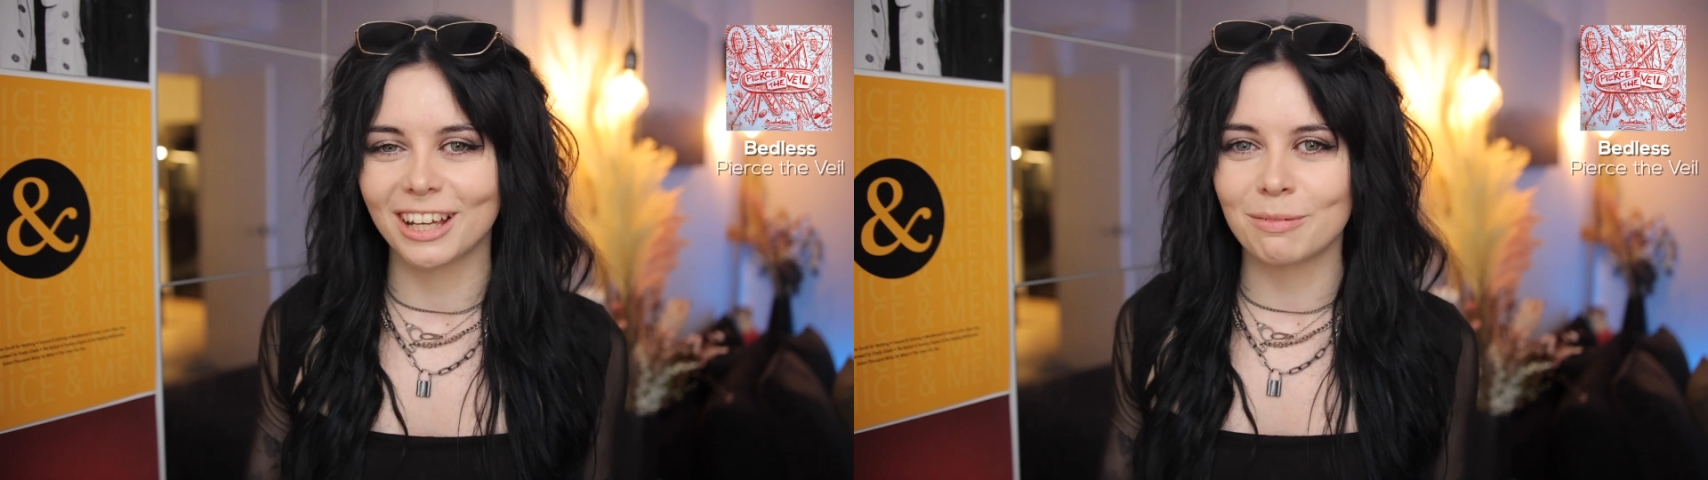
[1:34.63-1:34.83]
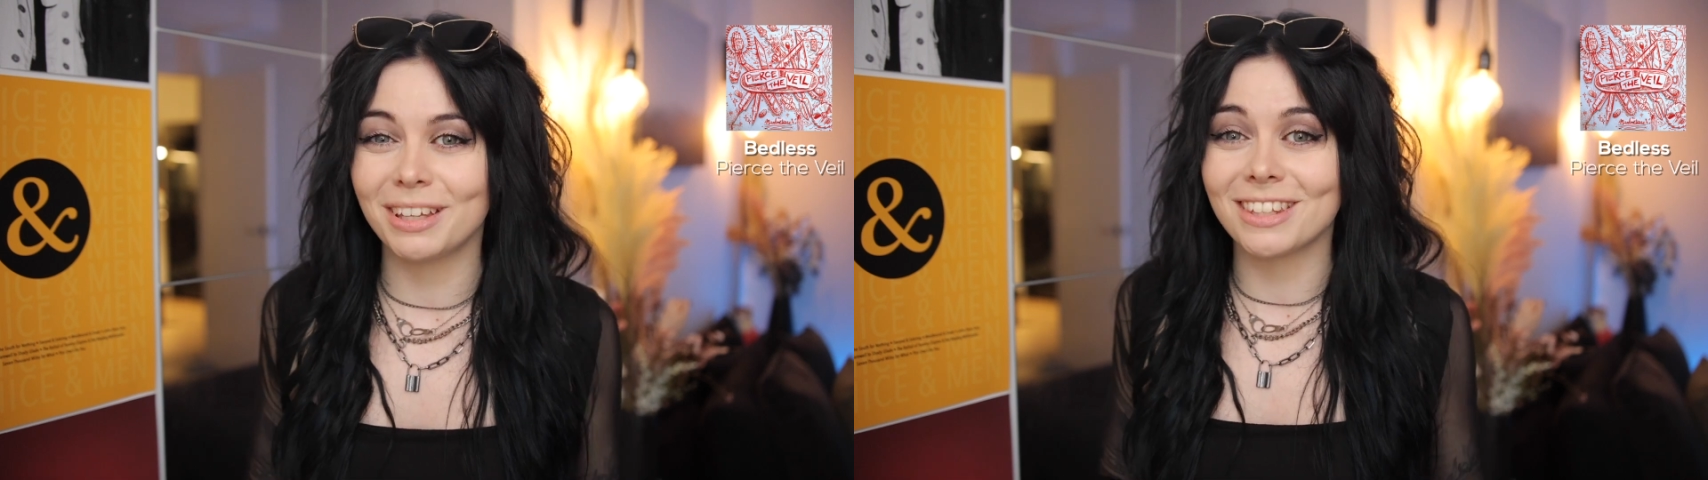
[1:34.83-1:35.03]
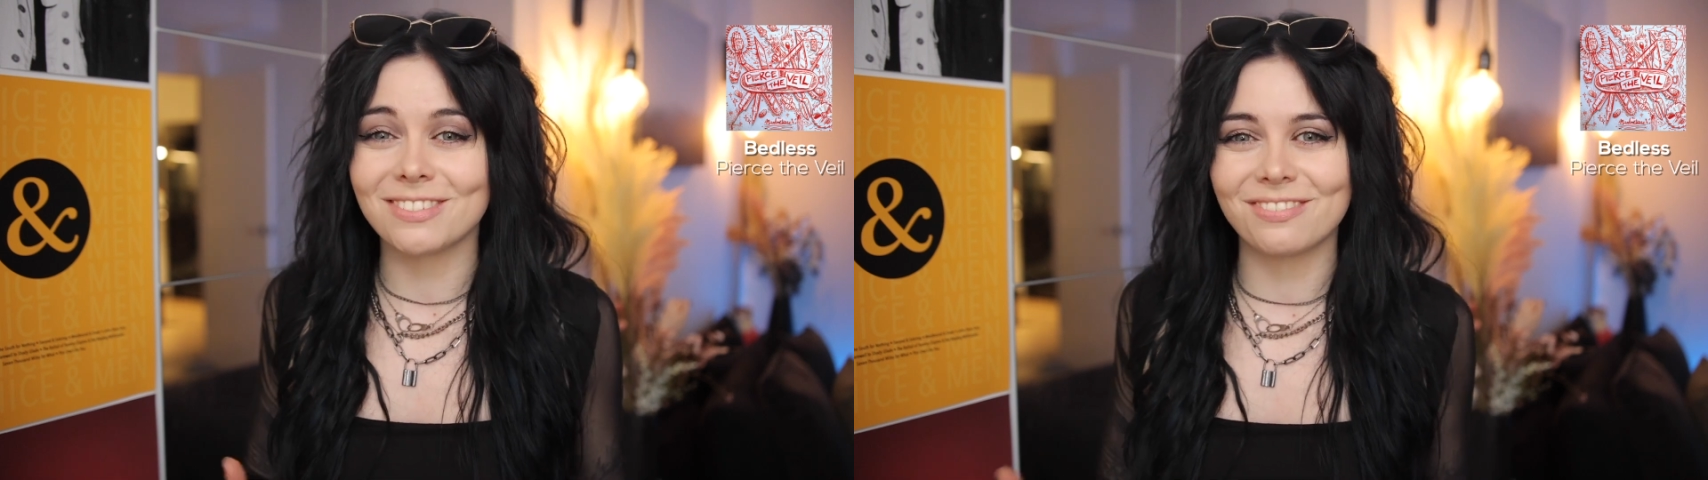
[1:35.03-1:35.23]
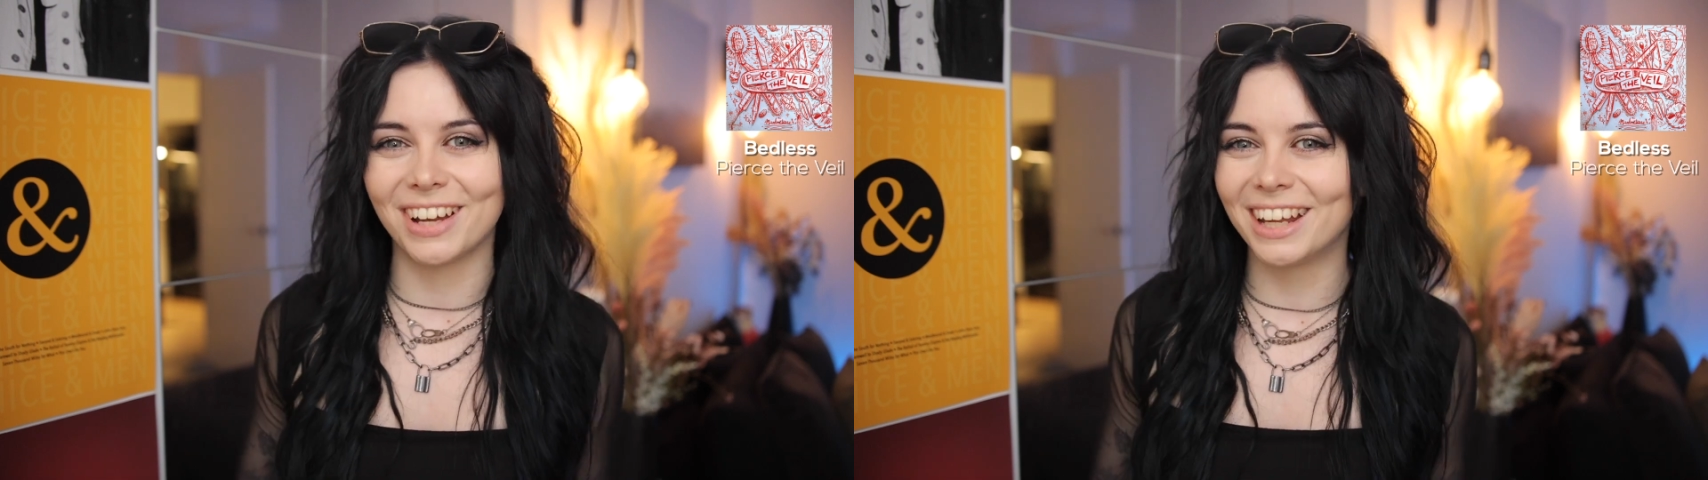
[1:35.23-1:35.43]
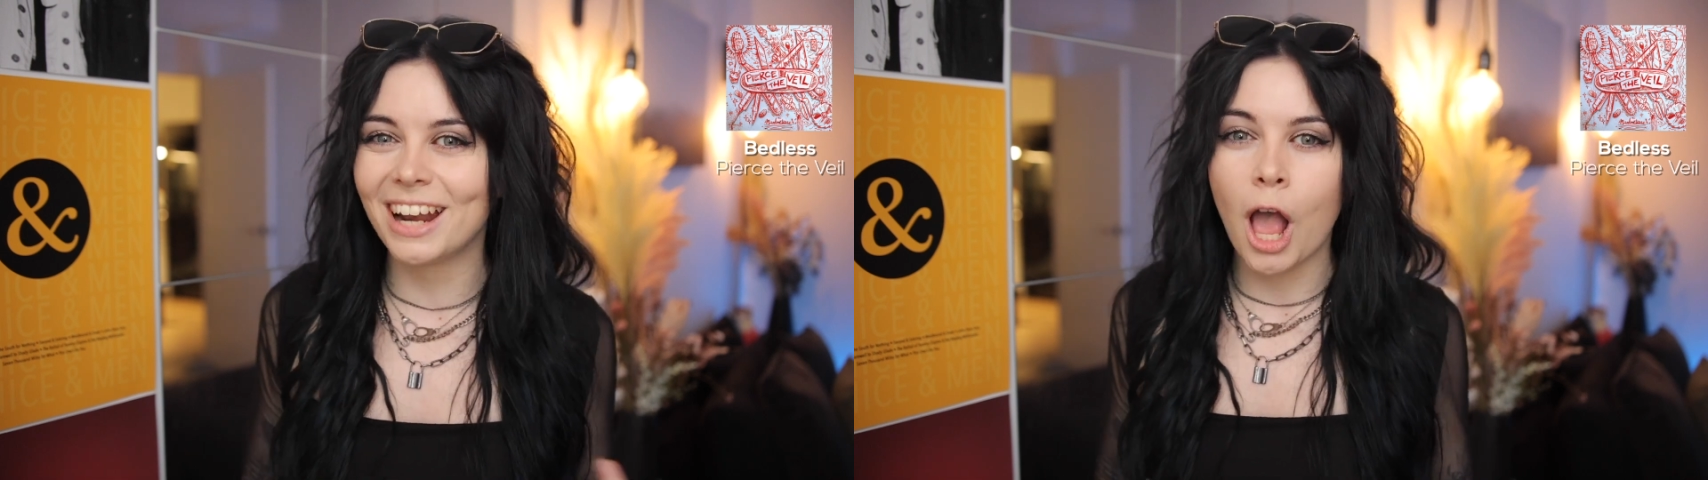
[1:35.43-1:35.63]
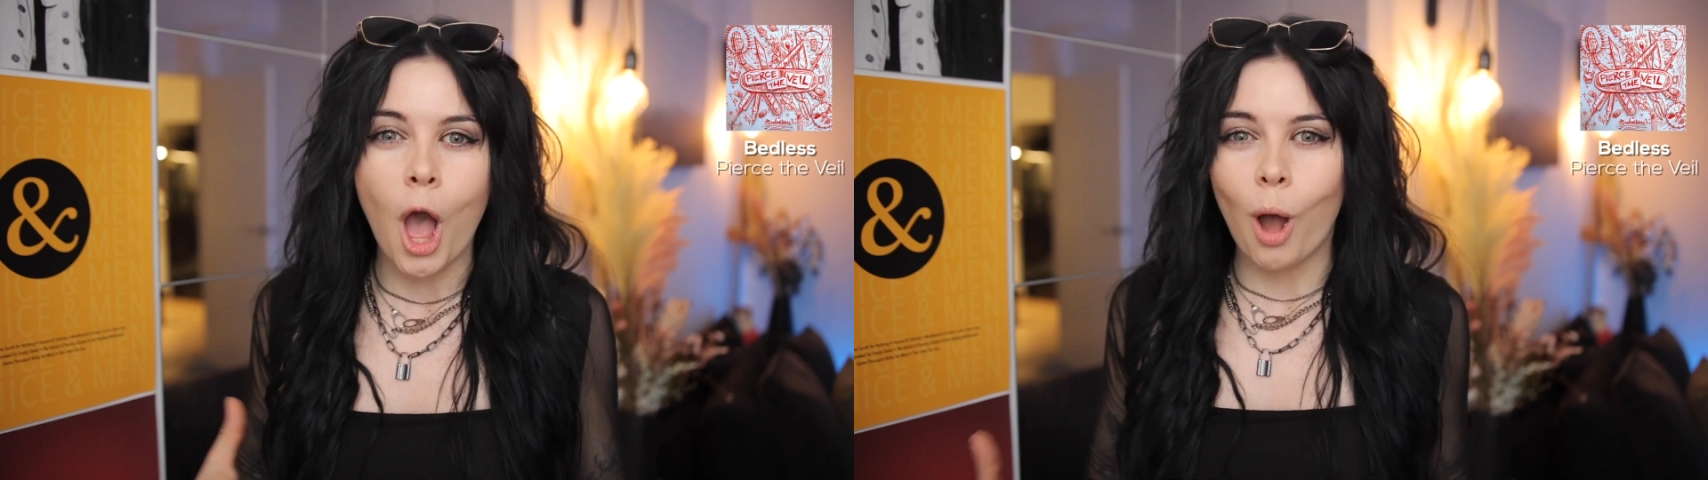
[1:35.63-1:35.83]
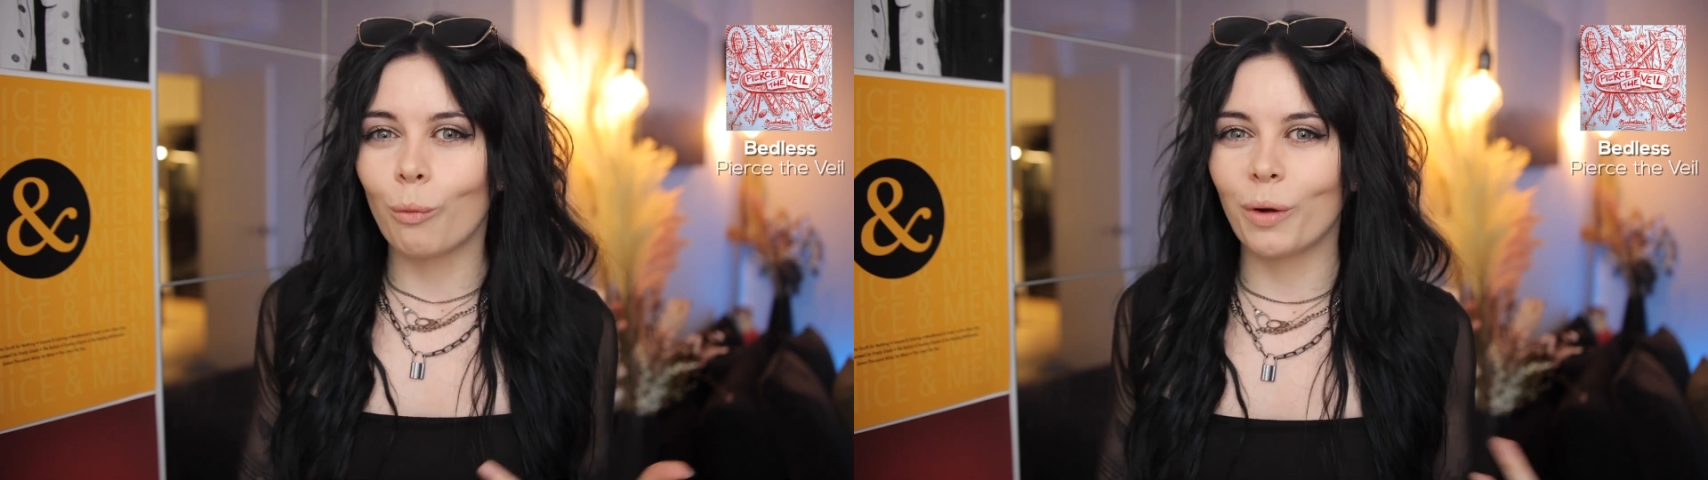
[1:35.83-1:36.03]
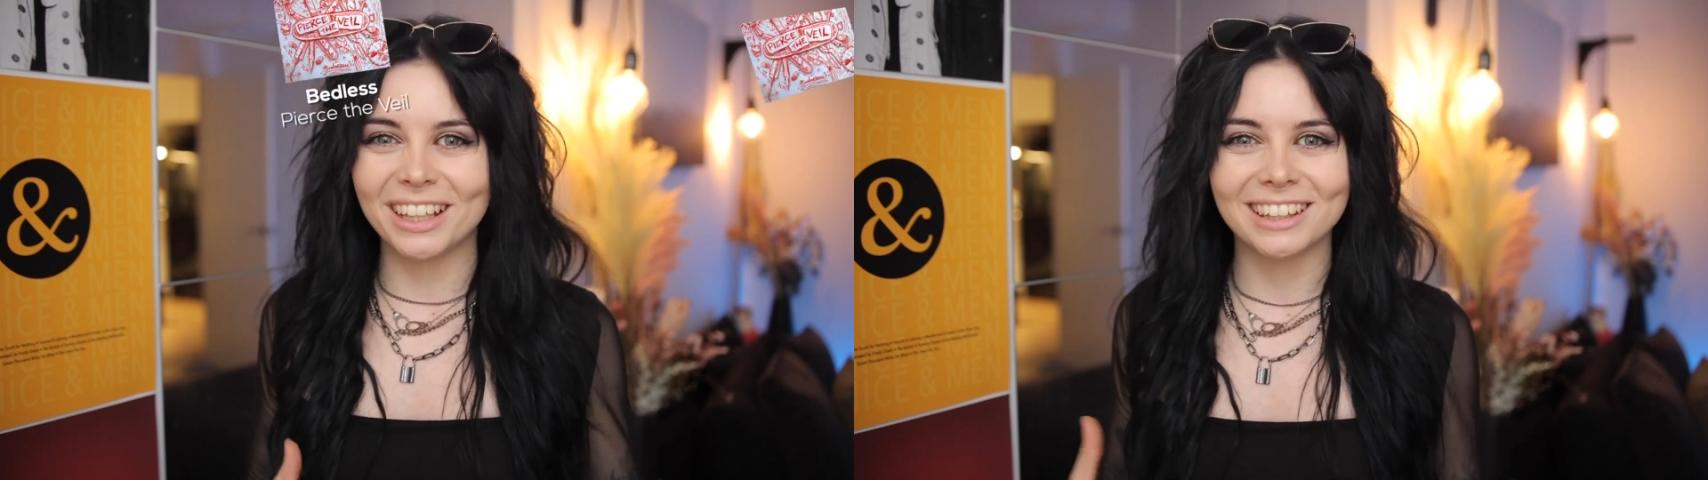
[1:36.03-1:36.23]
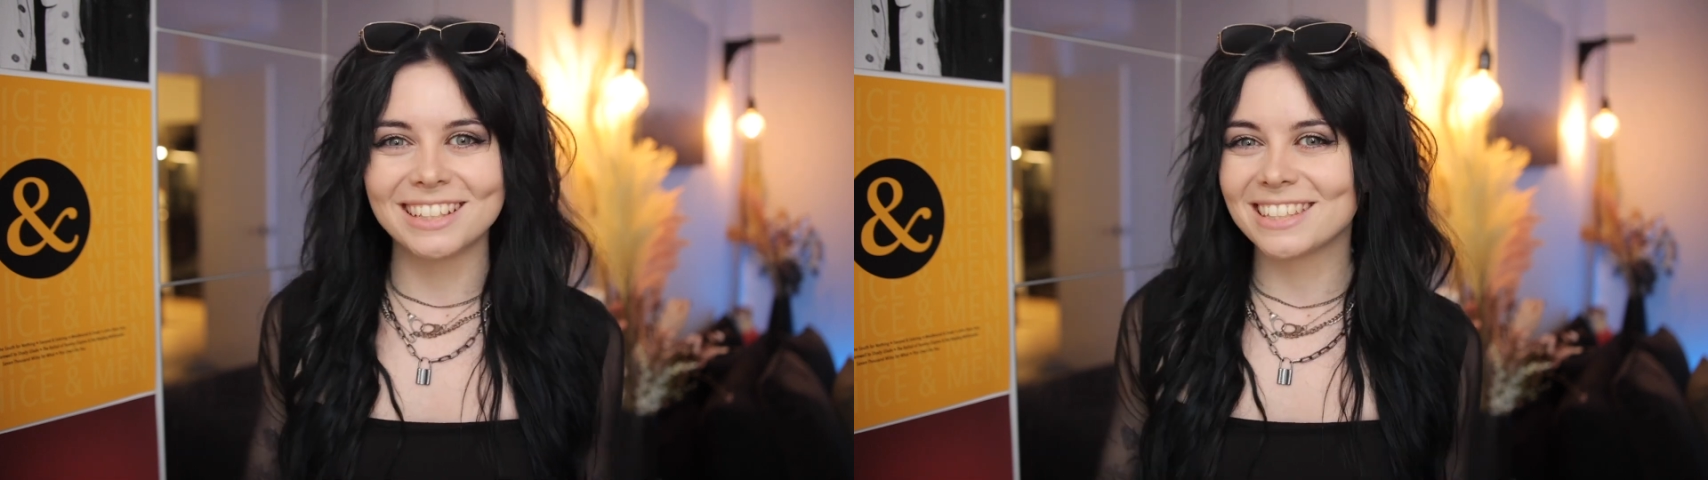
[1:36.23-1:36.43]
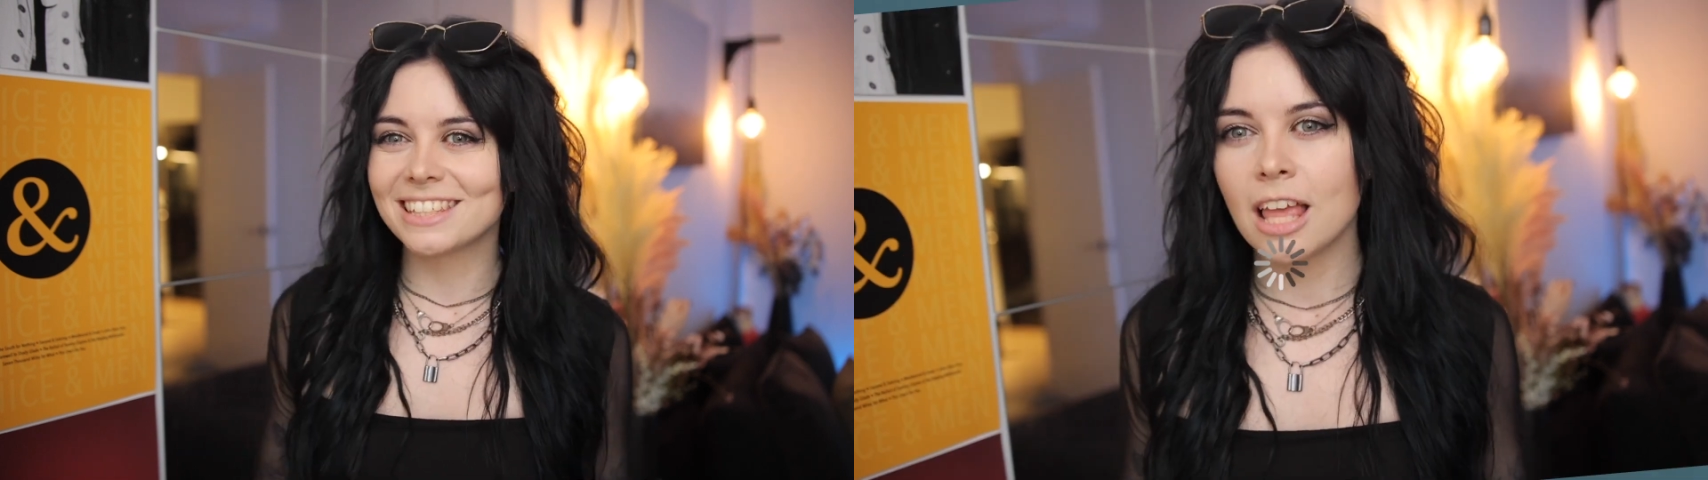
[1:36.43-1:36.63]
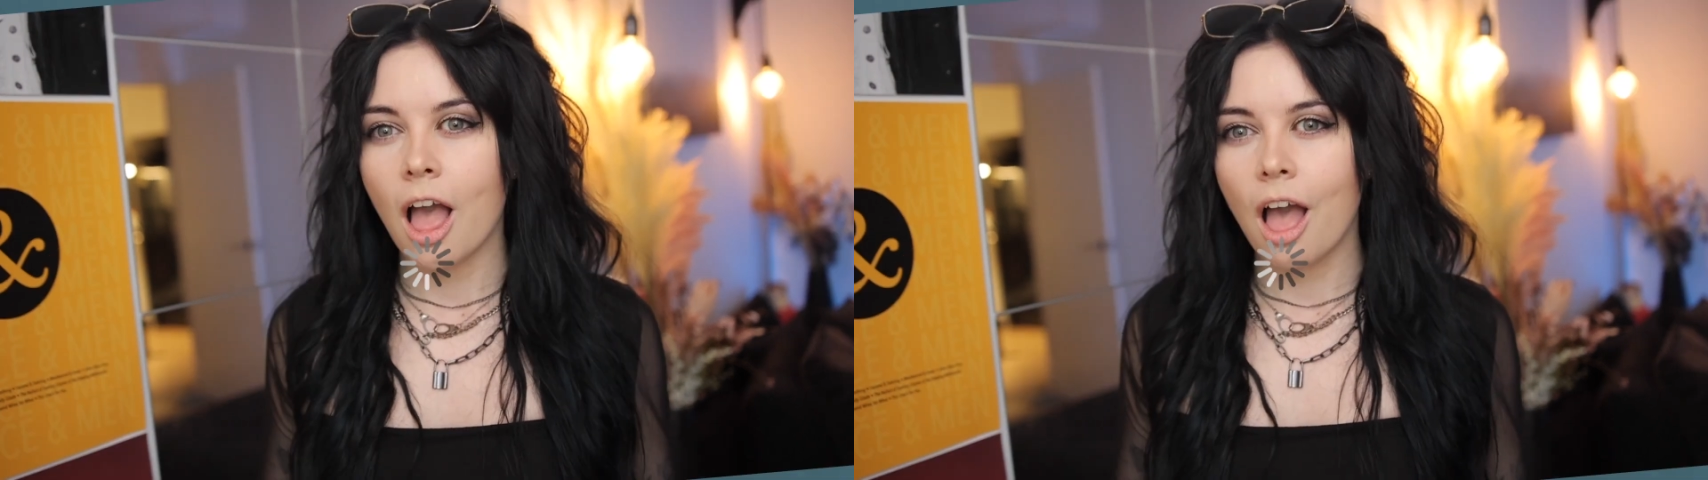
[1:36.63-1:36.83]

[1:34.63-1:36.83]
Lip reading: It can be this fun, weightless